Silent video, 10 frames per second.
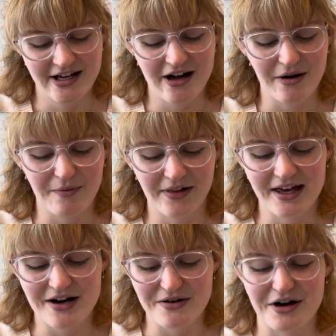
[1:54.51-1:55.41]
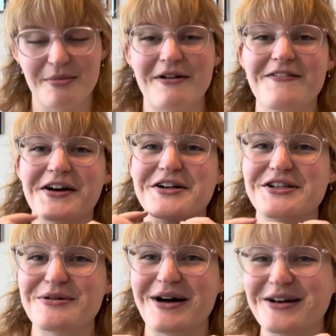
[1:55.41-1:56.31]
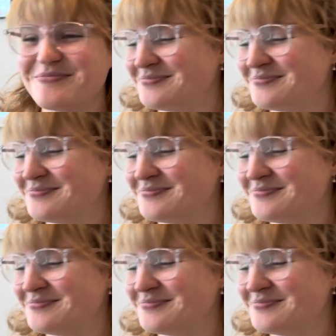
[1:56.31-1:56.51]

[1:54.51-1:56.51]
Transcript: hopefully I don't hurt my fingers too bad.